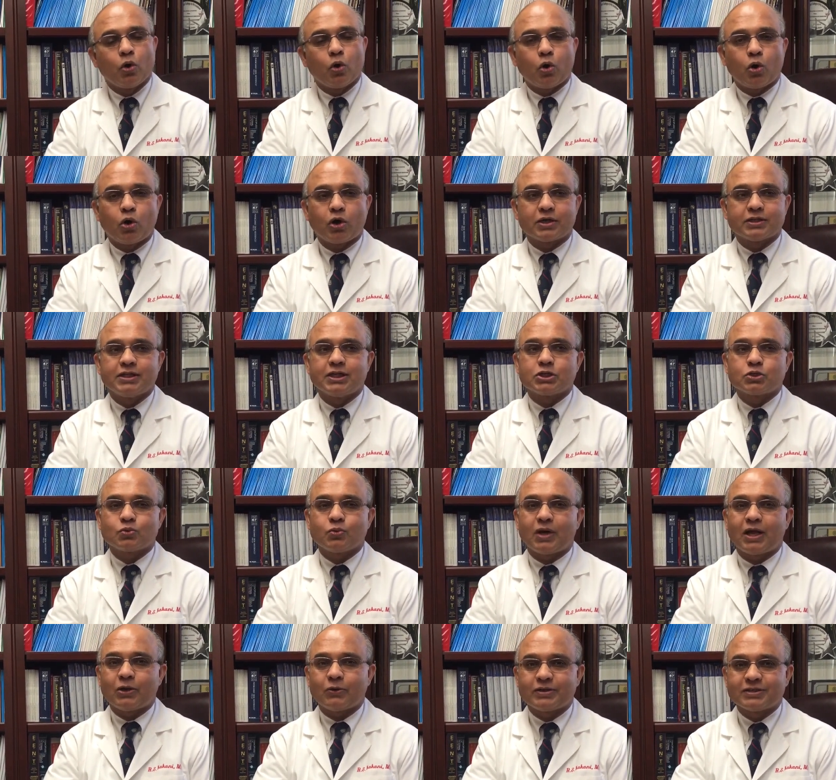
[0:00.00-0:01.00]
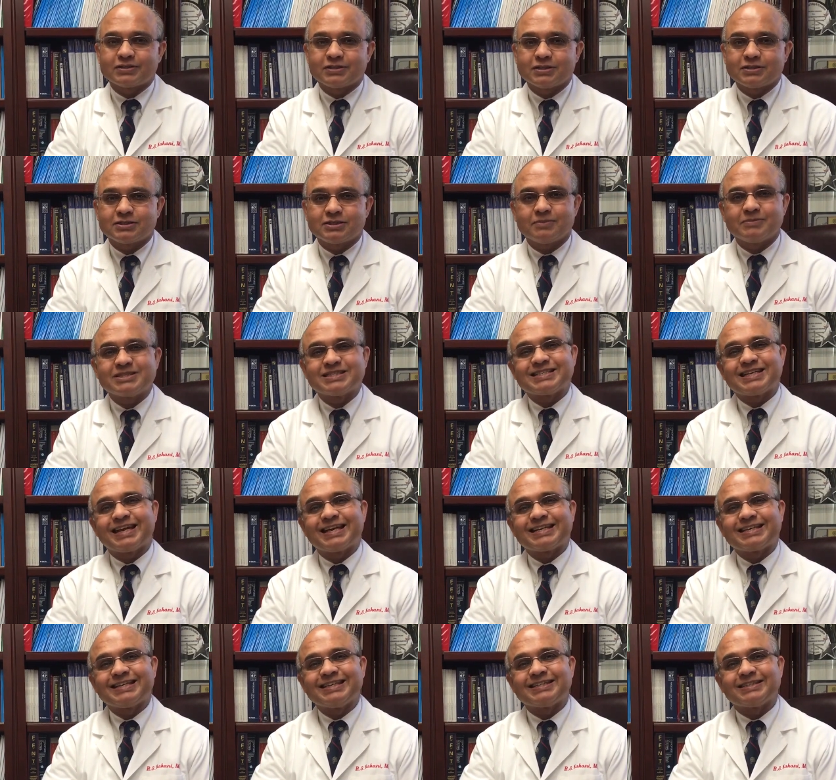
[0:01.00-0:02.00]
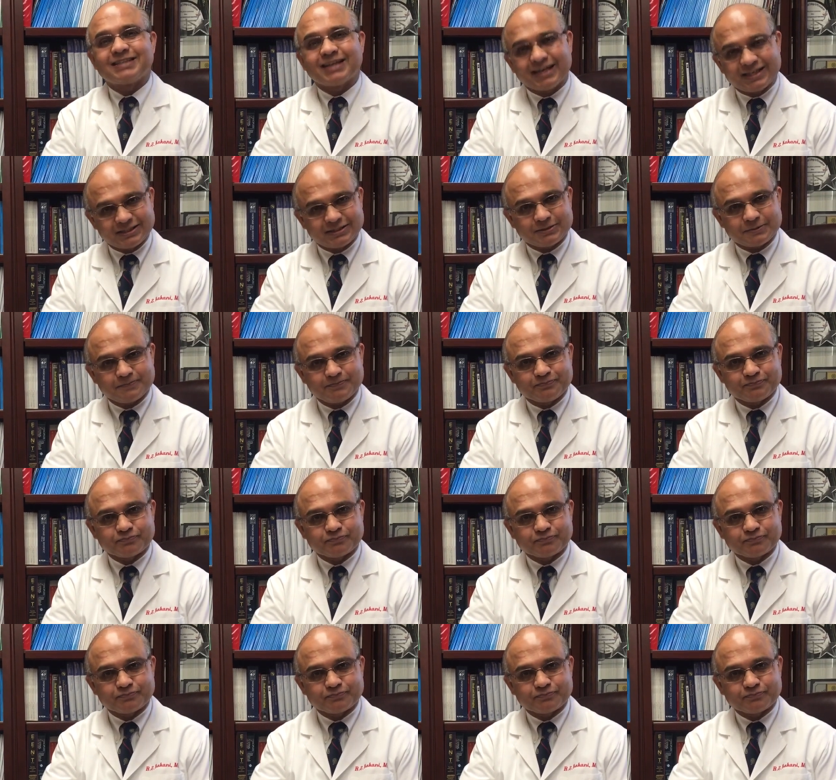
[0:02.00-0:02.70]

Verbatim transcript: or their swallowing system is slightly tight.